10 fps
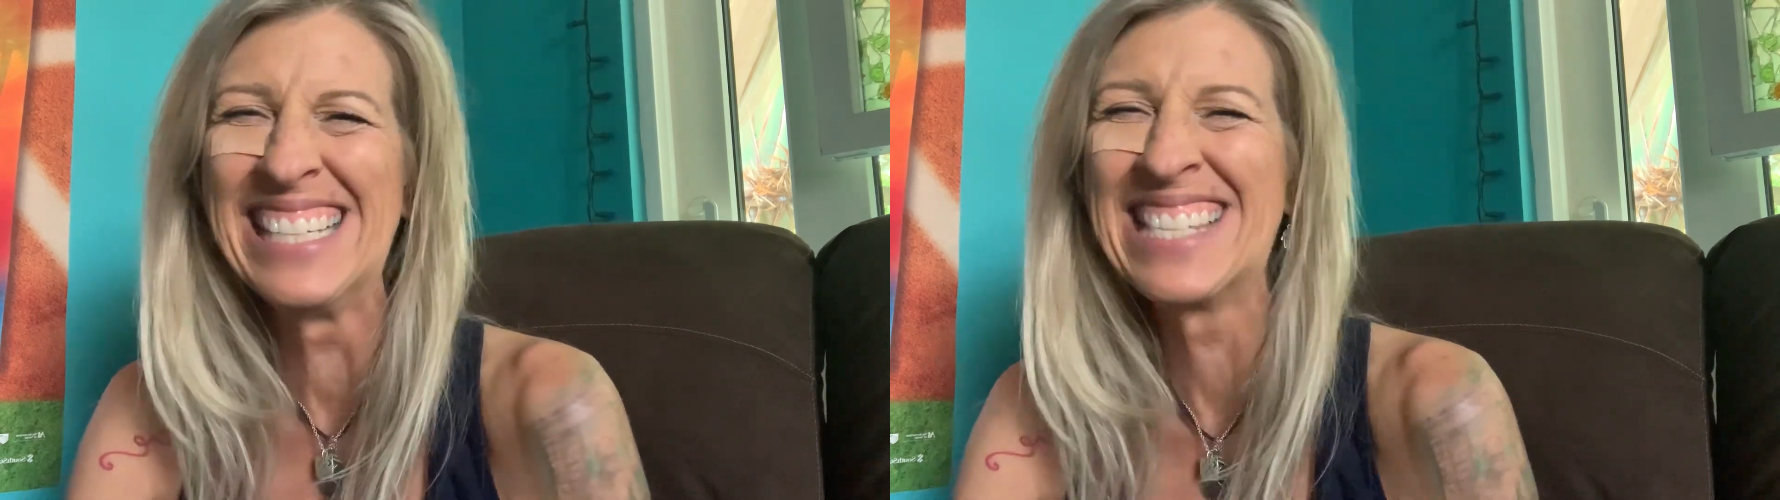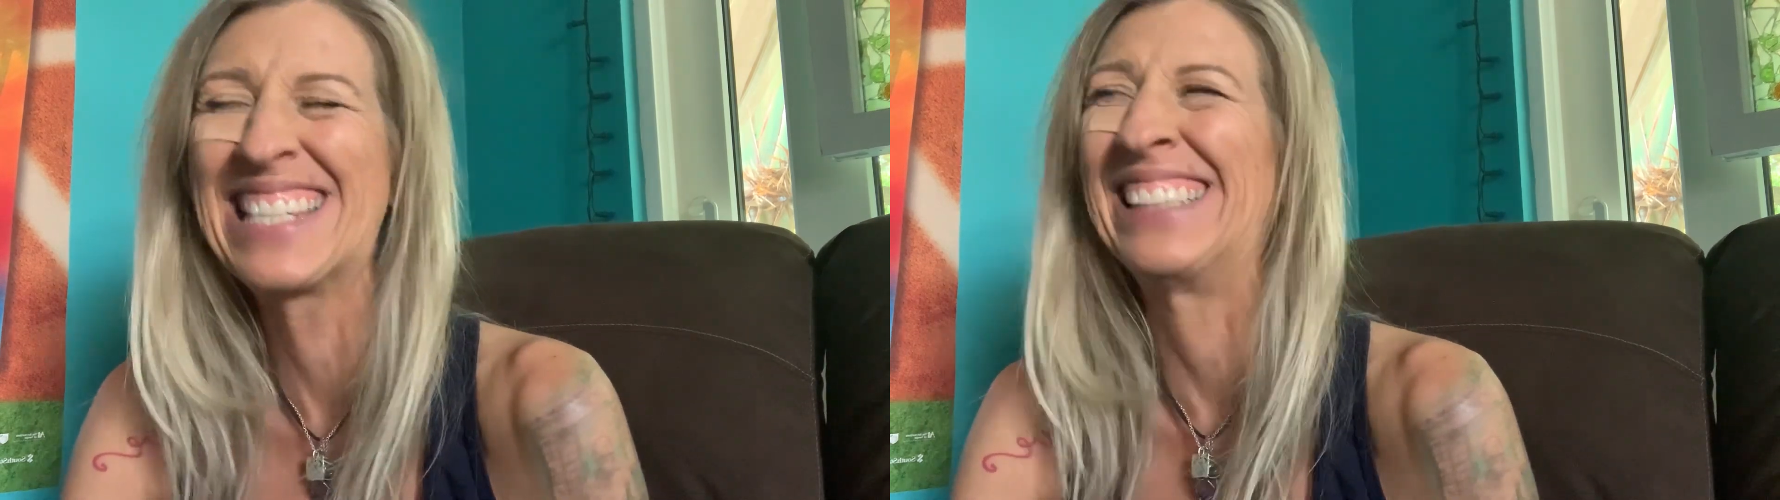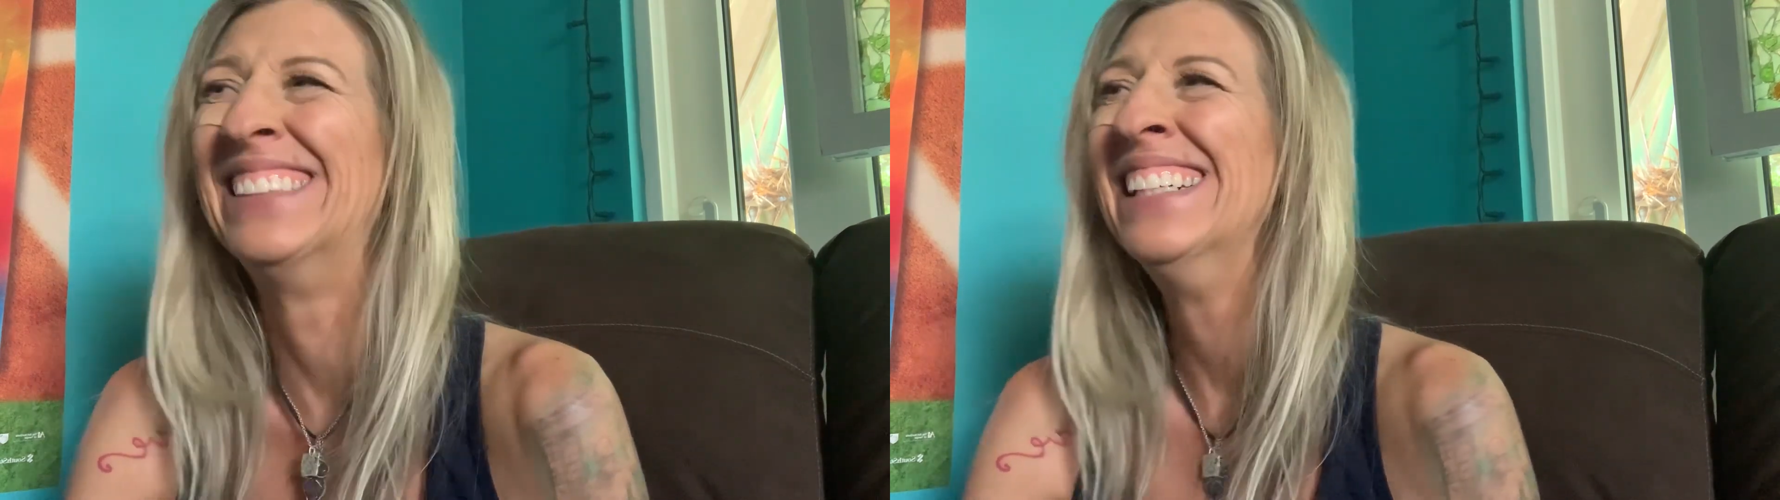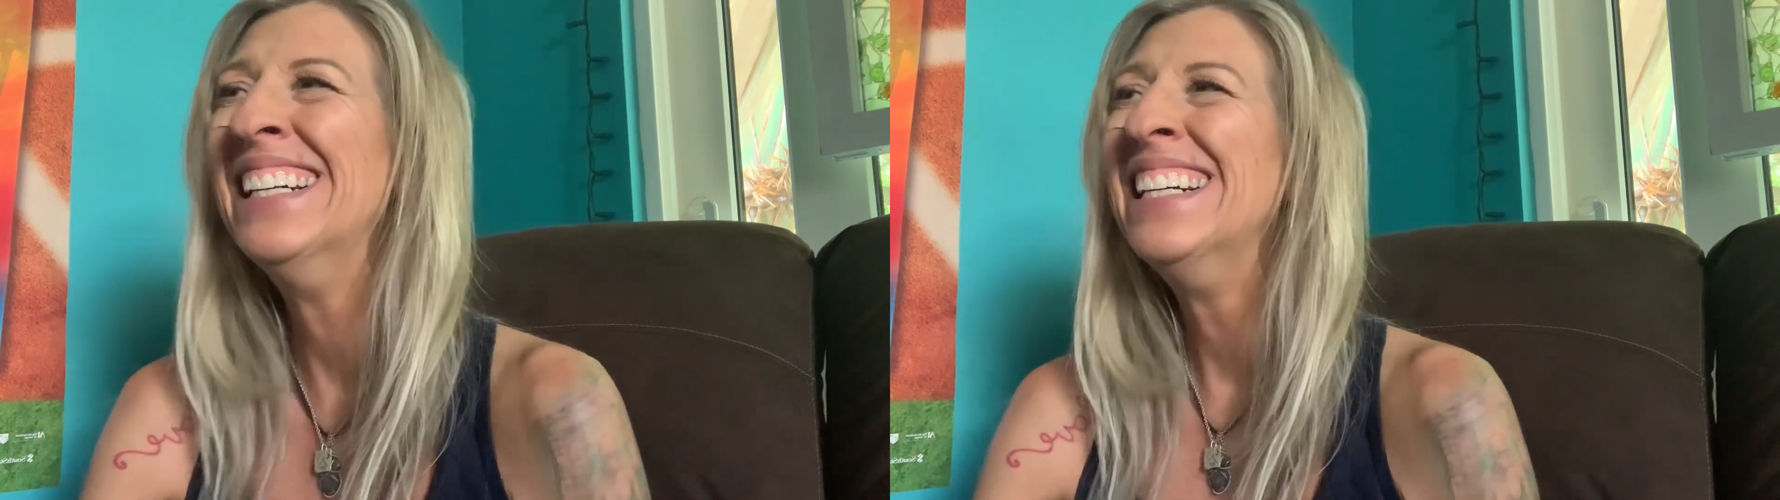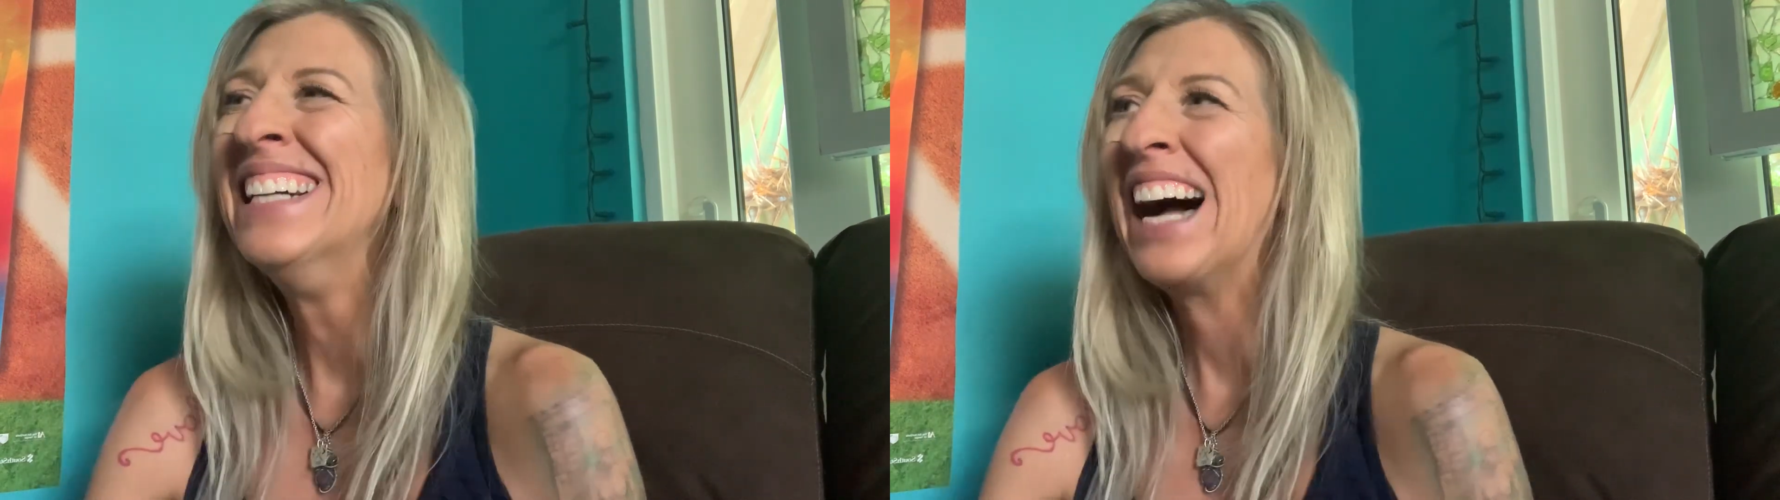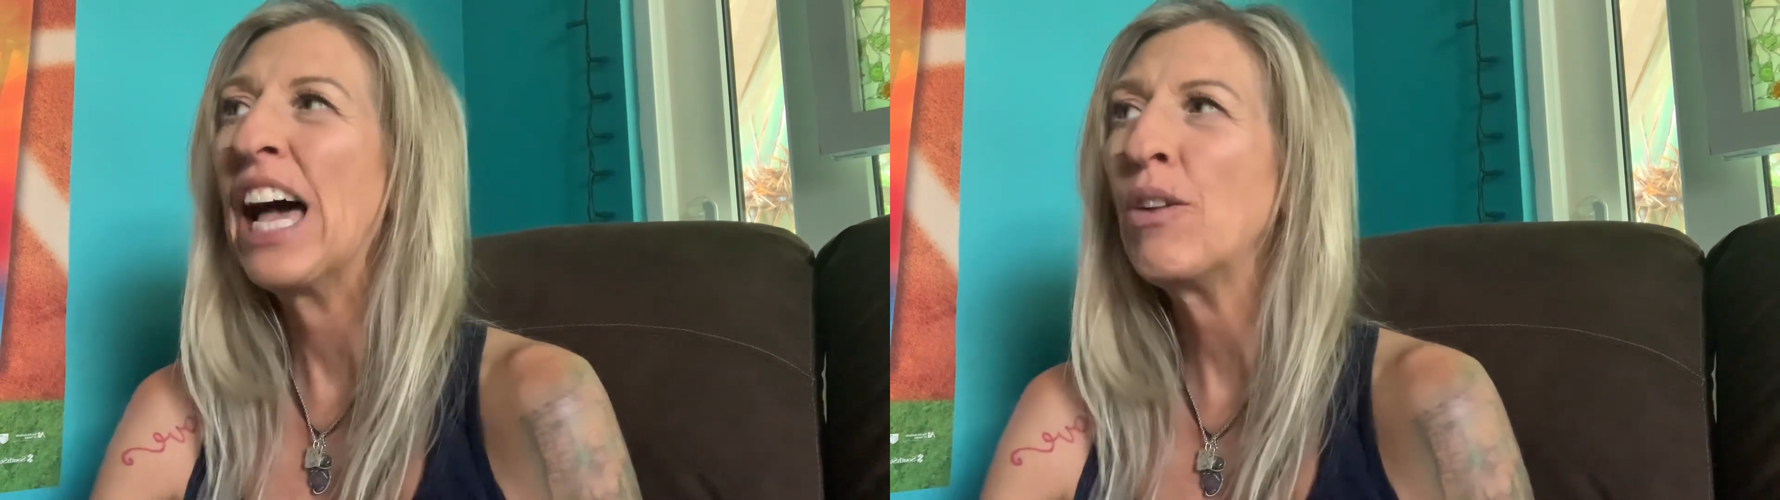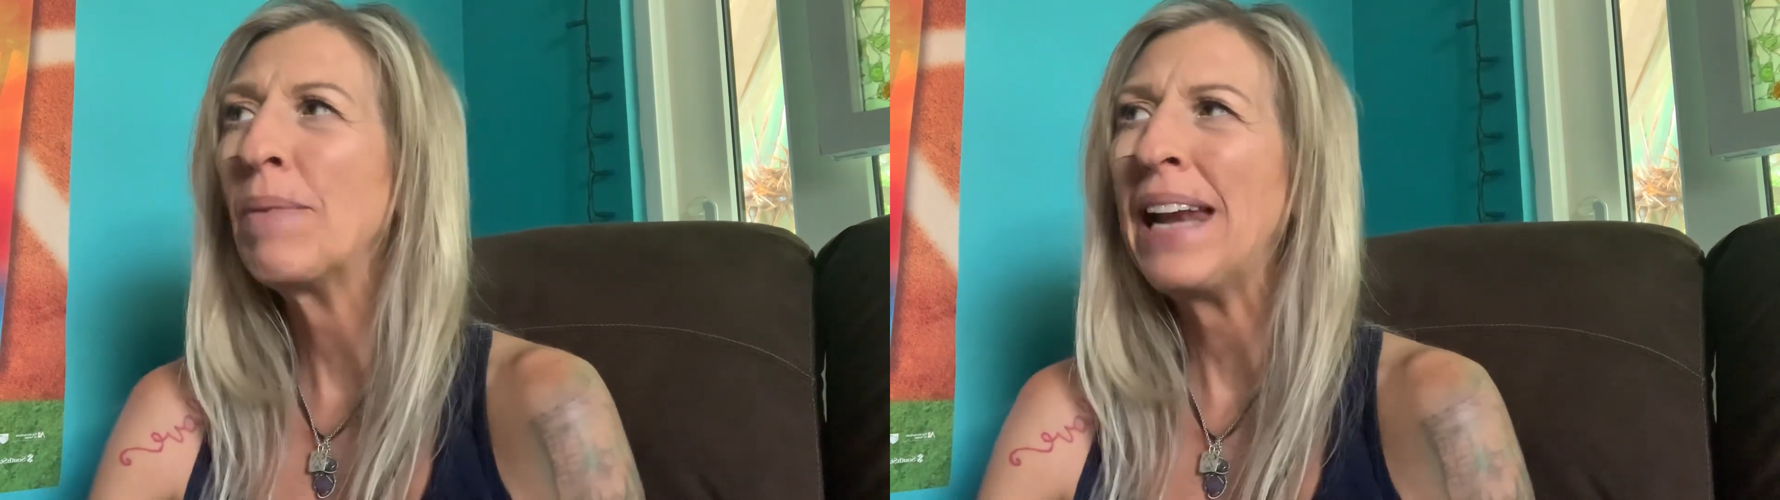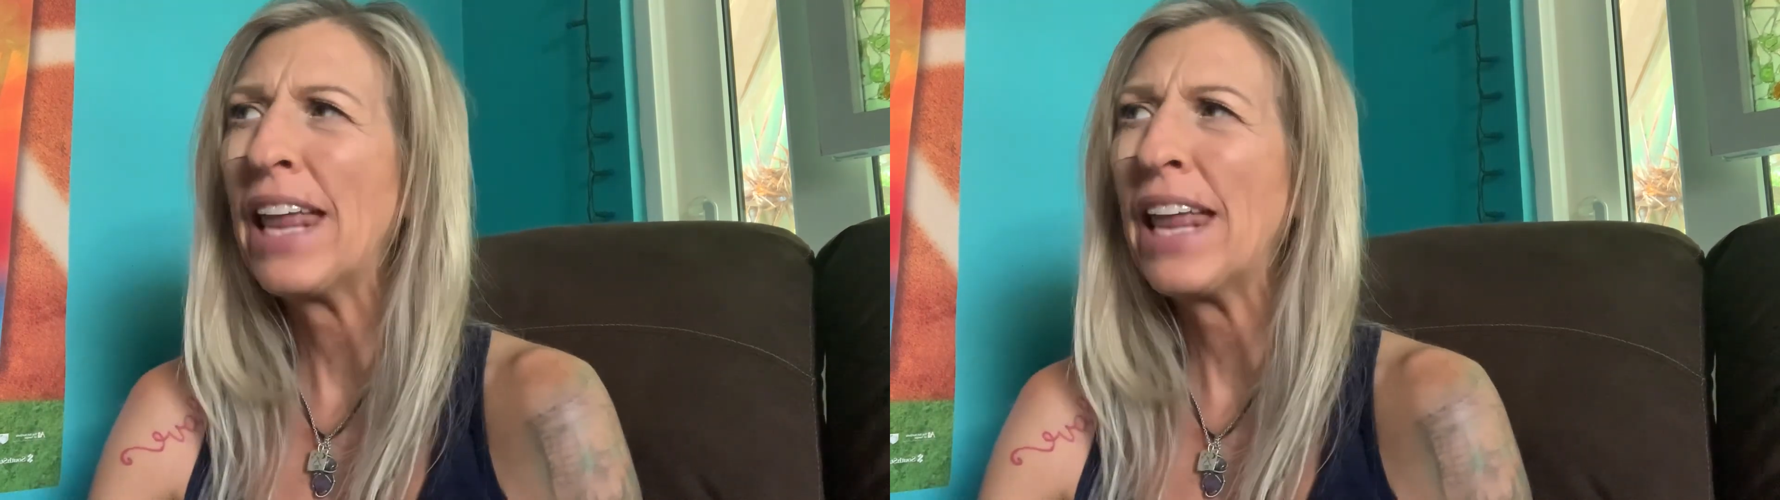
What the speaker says: So I mean,